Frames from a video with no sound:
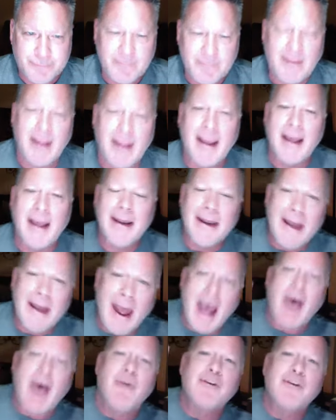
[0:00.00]
And
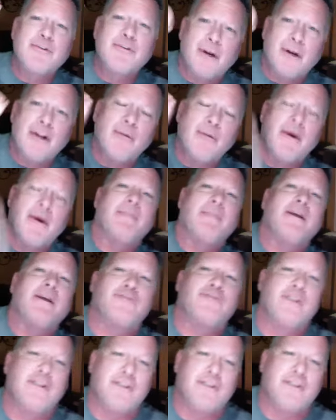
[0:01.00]
now is where you want to make
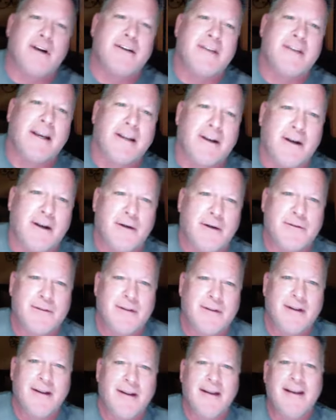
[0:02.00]
sure you start taking
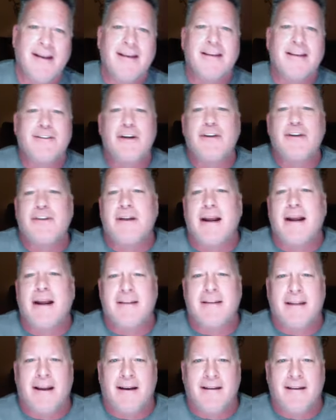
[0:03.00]
notes. Because here's an
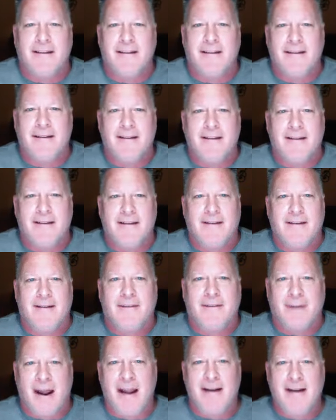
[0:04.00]
idea,
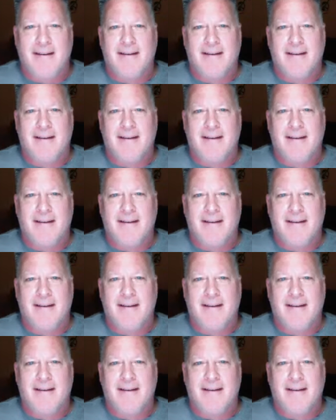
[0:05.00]
right?